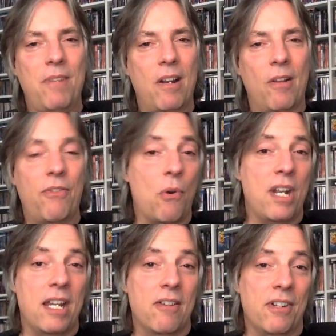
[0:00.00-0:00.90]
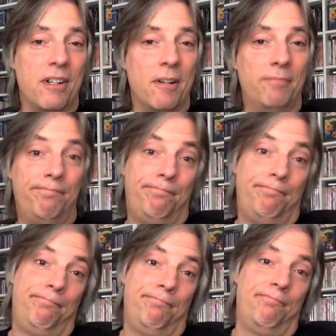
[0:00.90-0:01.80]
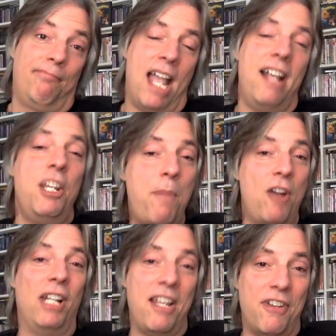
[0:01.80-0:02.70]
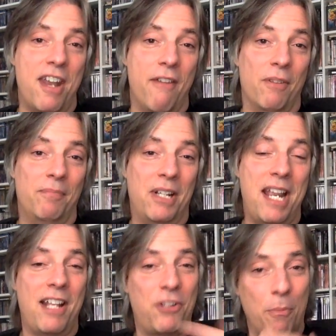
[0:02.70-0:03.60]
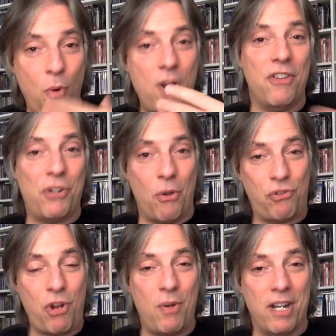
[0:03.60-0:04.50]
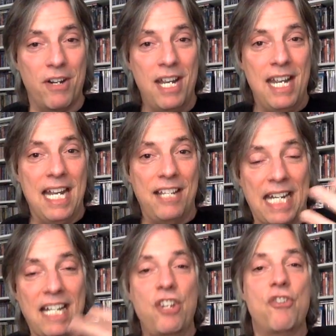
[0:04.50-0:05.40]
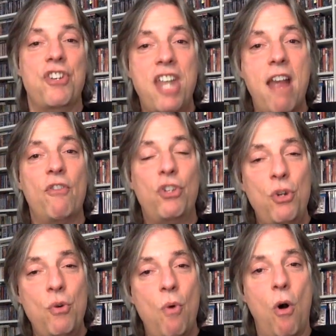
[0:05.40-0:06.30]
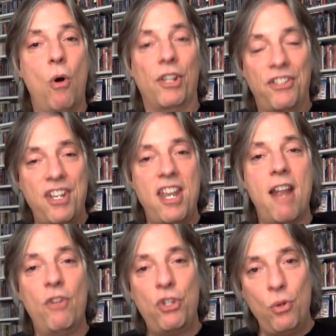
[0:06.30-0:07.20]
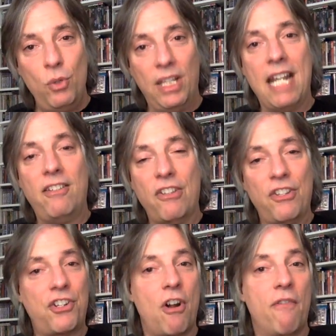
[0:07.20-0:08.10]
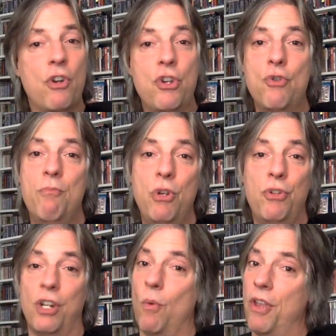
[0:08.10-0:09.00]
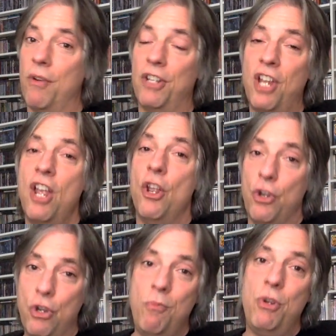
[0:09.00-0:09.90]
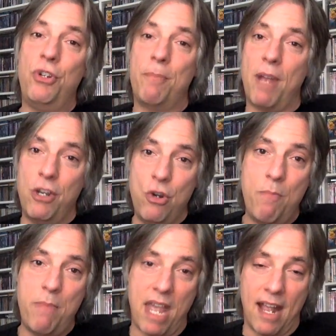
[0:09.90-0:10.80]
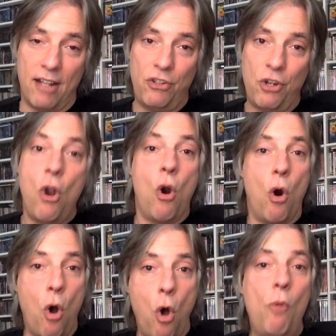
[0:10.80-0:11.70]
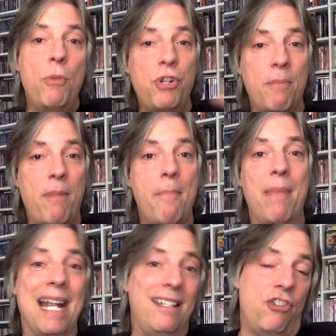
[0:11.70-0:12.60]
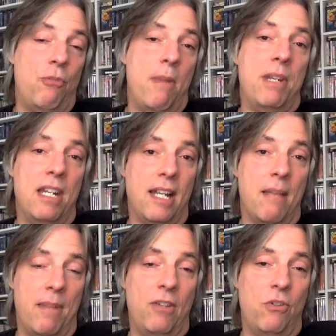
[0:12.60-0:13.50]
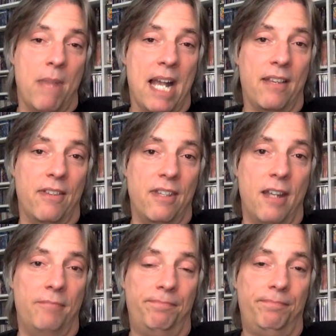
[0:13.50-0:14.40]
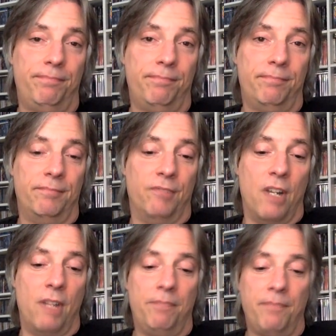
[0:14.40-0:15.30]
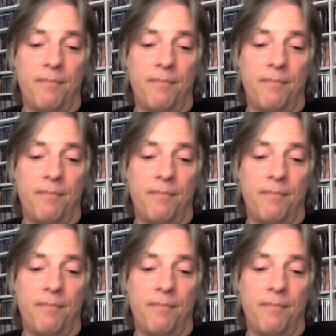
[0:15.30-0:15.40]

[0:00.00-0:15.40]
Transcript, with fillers: You know, 30 years ago. I guess better late than never. Okay, that's the point of this whole show here. It's like you're never too old. It's never too late to discover new music, whether it's new music by new bands or old music by bands that you maybe didn't get into back in the day, right?